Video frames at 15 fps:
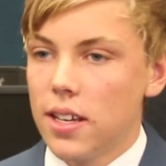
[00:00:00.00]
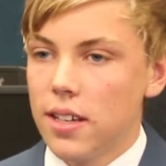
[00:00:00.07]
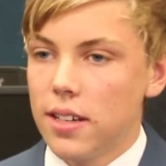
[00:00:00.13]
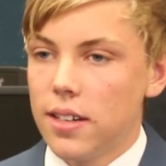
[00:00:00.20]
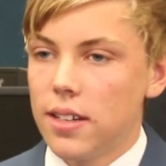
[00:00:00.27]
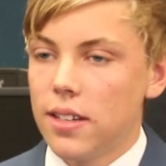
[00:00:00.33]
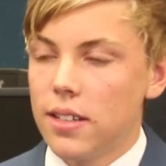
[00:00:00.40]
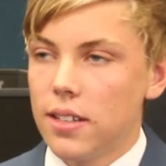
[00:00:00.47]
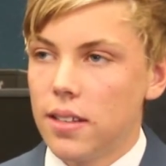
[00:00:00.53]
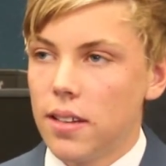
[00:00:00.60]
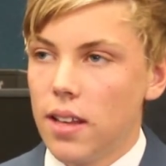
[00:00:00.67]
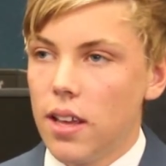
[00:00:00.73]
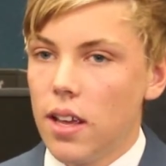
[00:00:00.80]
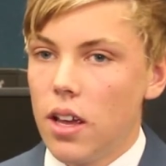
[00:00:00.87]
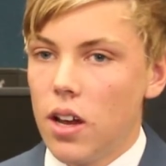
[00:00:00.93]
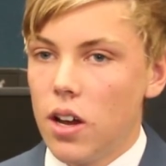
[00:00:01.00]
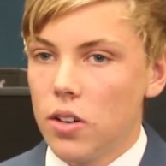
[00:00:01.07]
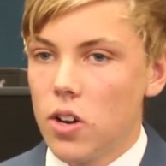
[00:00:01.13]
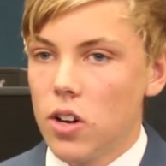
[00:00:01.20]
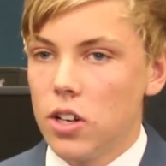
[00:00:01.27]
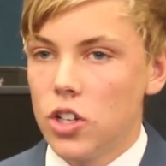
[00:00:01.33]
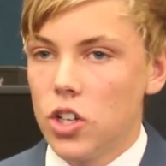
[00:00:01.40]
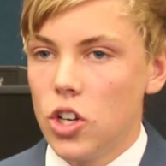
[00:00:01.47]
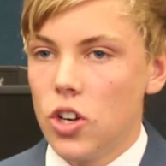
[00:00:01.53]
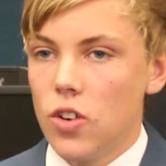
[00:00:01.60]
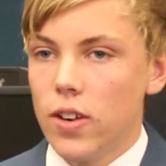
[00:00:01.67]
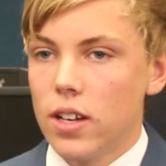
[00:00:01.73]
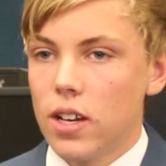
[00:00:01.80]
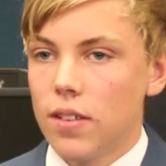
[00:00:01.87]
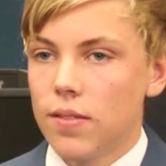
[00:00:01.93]
and I'd go to
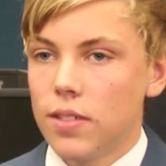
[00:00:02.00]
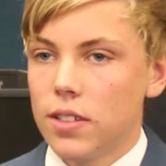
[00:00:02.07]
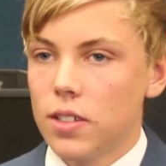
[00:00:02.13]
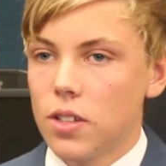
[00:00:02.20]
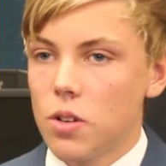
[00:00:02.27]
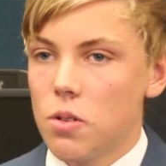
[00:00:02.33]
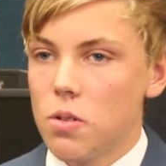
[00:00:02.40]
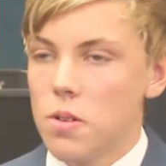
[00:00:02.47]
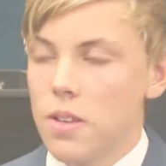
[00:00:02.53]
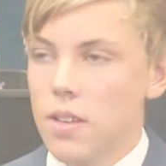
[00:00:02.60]
tutoring after school.